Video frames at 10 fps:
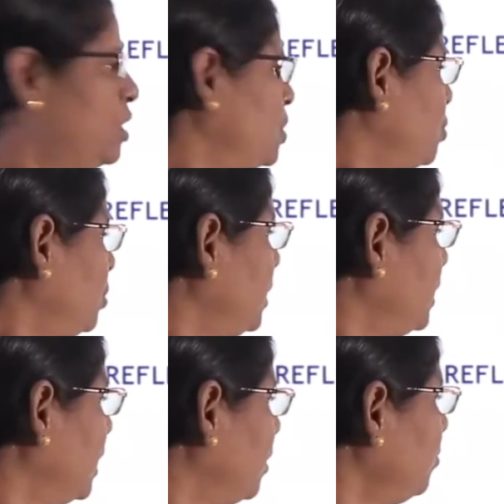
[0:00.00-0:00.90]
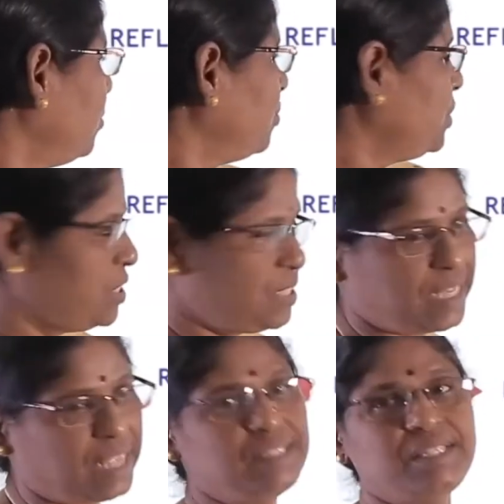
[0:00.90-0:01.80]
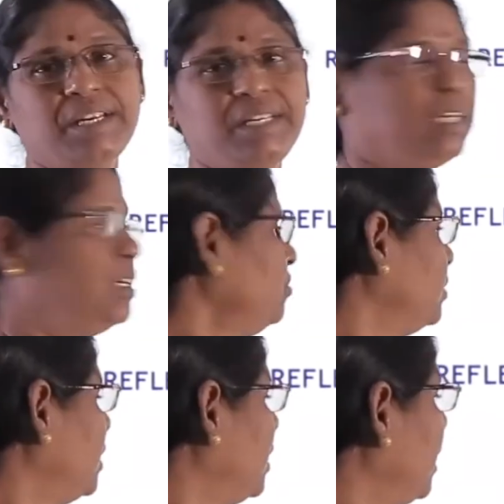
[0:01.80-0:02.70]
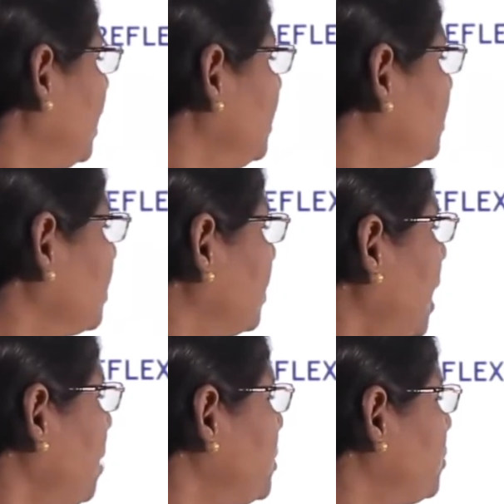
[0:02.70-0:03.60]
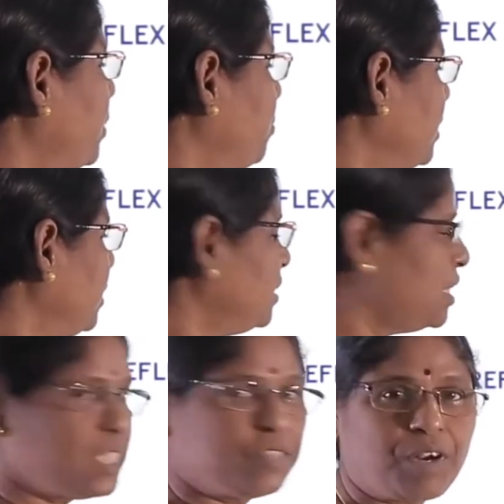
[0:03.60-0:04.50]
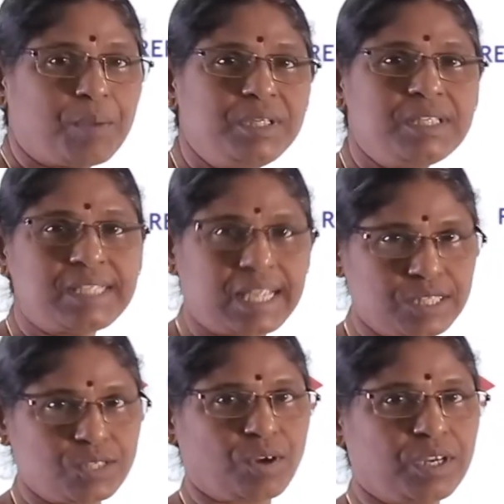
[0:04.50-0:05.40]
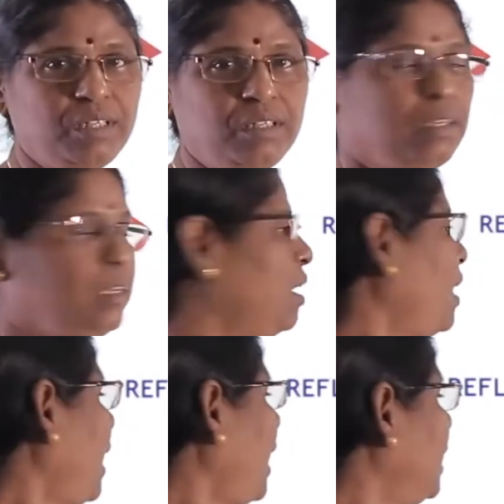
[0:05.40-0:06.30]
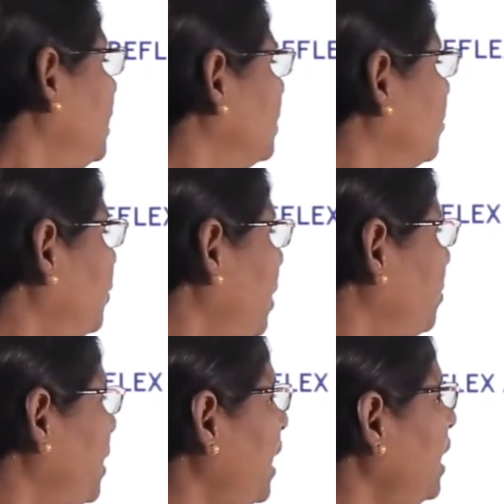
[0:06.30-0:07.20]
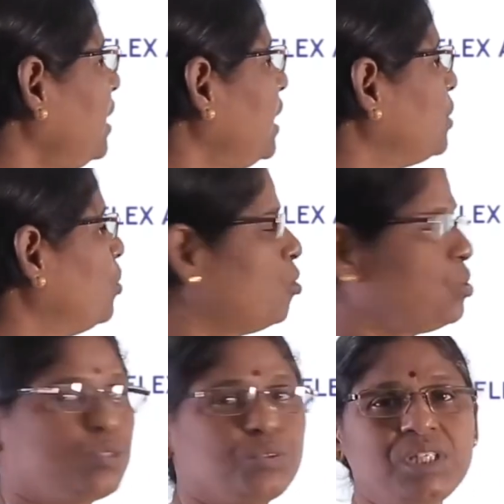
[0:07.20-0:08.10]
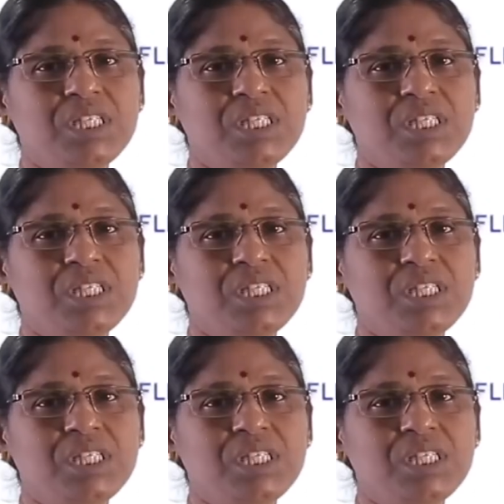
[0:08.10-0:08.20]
So the nerve, which is sensory nerve, it comes from here, that is from the sense organ, and from there it goes to the